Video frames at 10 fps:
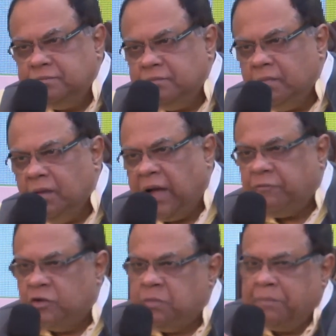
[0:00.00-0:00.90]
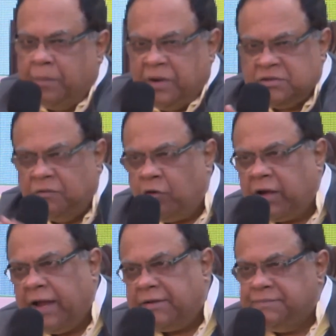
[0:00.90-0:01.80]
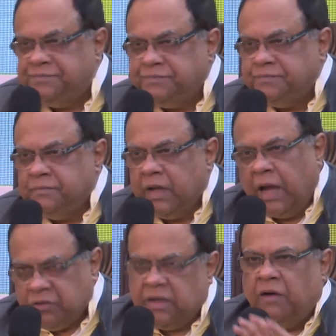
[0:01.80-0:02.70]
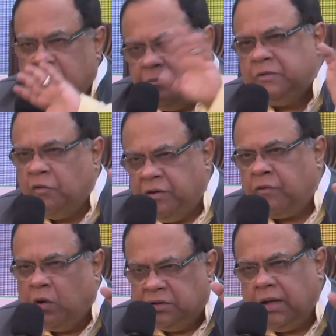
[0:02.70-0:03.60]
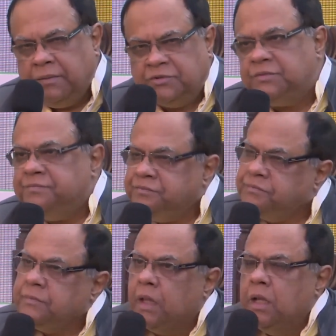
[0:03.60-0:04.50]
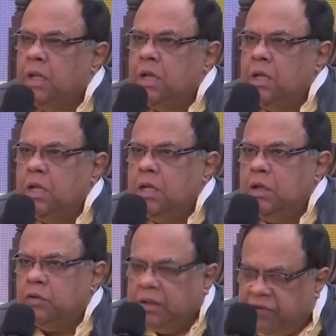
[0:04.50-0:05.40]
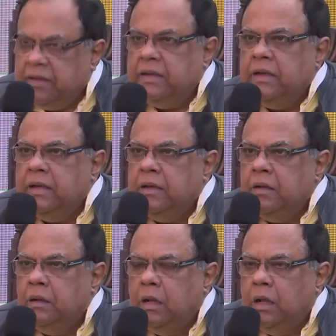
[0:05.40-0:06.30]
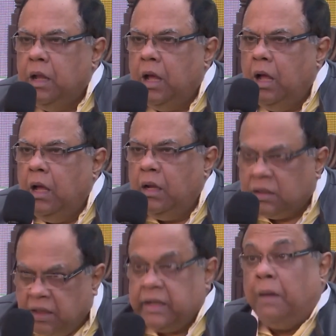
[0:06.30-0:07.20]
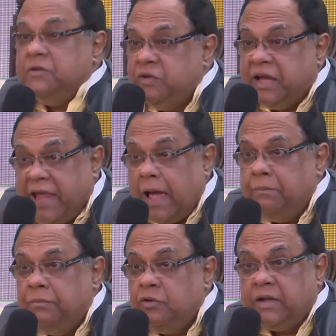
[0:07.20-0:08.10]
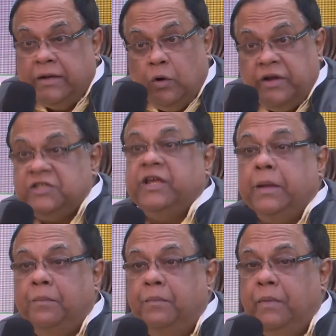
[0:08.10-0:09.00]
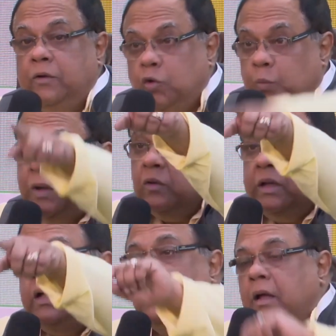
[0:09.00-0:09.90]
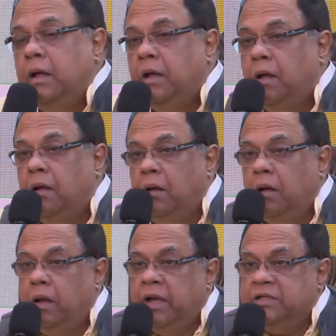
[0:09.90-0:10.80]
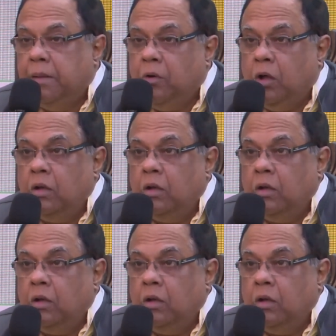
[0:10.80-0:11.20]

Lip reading: That was my preparation for CAT. I was a lover of Beethoven for all times. So and then Ratan comes with a cab so that I don't escape and took me to the exam hall.